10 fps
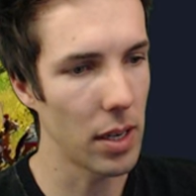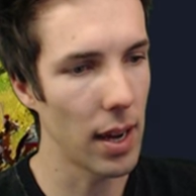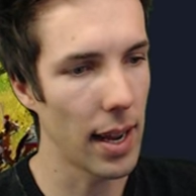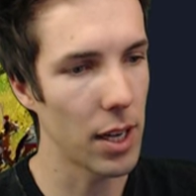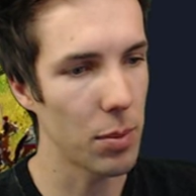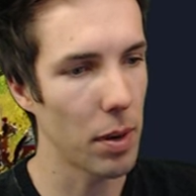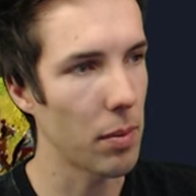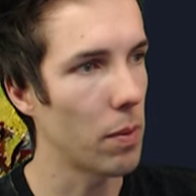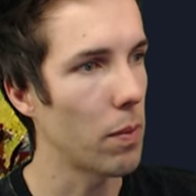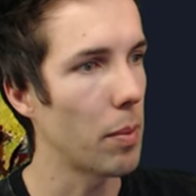the latest
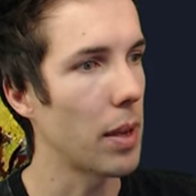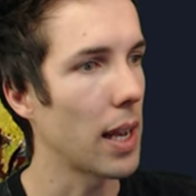spearmen will be